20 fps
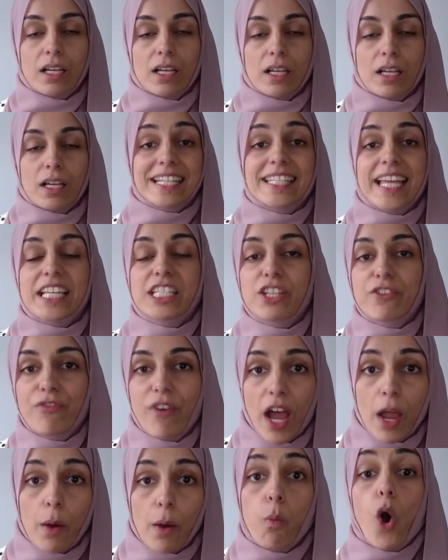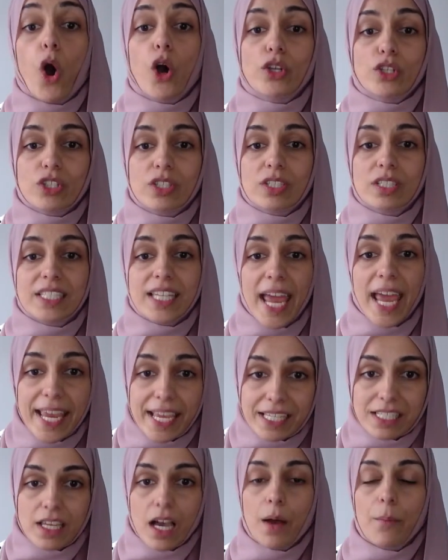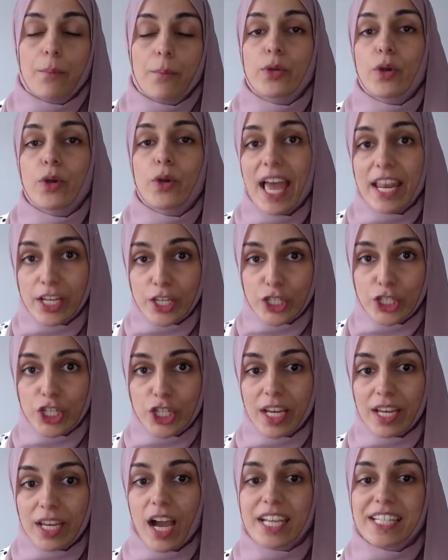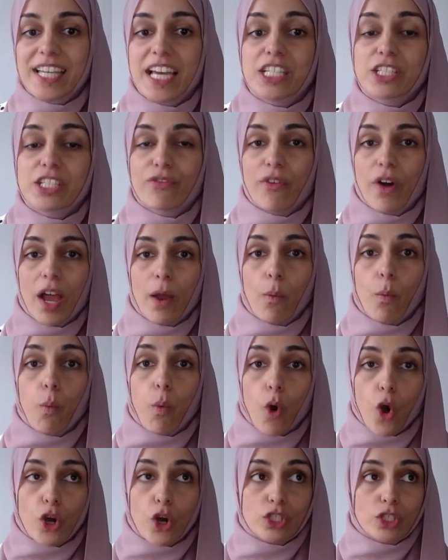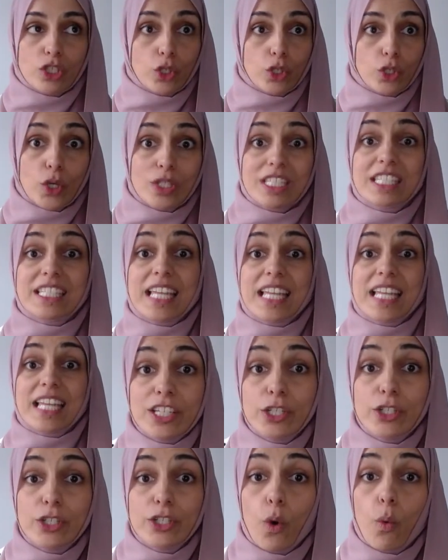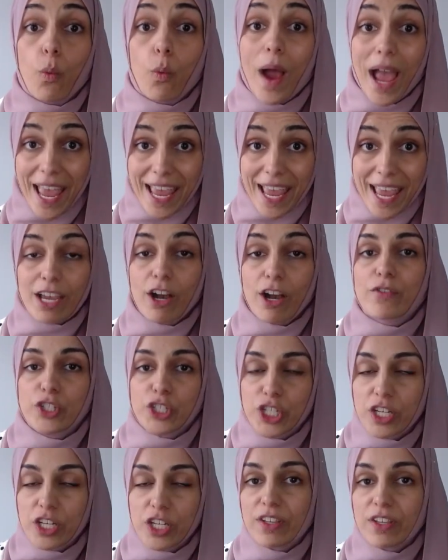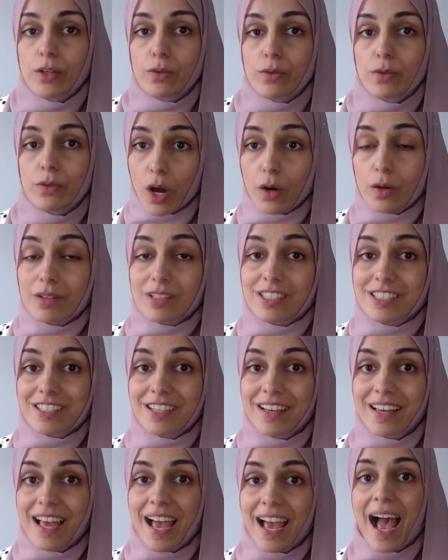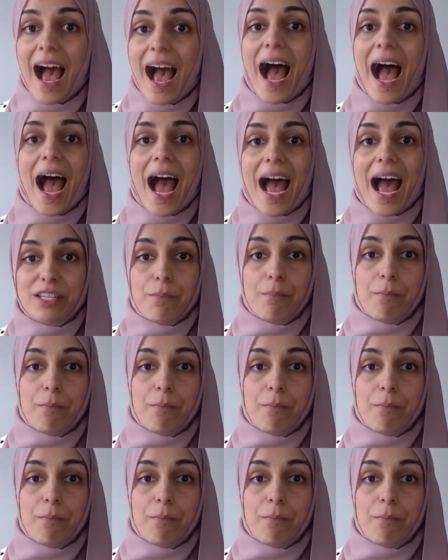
identify what takes up your energy. Identify what could stand in your way of achieving those goals and